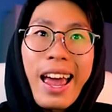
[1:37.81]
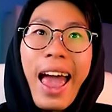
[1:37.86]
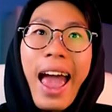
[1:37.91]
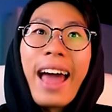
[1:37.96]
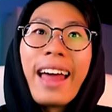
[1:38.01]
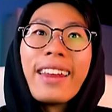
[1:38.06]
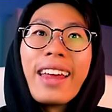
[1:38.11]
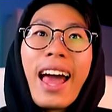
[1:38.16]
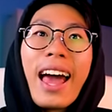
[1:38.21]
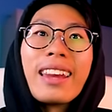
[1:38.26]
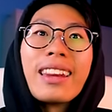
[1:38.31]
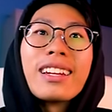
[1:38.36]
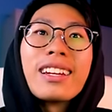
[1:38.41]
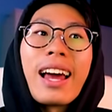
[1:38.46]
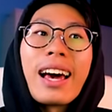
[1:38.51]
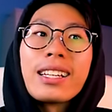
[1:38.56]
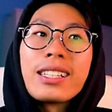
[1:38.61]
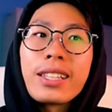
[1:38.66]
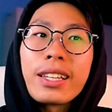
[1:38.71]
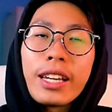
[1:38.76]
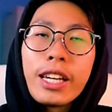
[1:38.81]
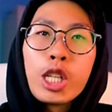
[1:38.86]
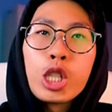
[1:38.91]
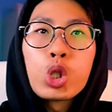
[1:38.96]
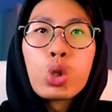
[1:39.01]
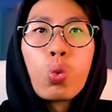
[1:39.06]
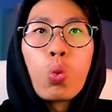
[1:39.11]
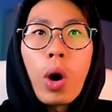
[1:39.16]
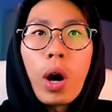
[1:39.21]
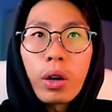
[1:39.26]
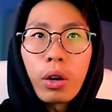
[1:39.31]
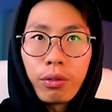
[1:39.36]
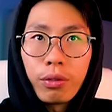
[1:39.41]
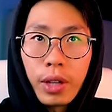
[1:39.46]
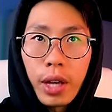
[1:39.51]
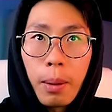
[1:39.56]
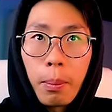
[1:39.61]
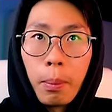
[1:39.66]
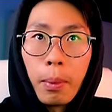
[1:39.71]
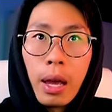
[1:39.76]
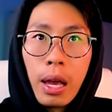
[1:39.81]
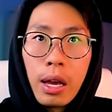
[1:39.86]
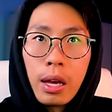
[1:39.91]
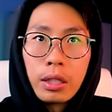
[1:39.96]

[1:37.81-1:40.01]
and analyze each one of them,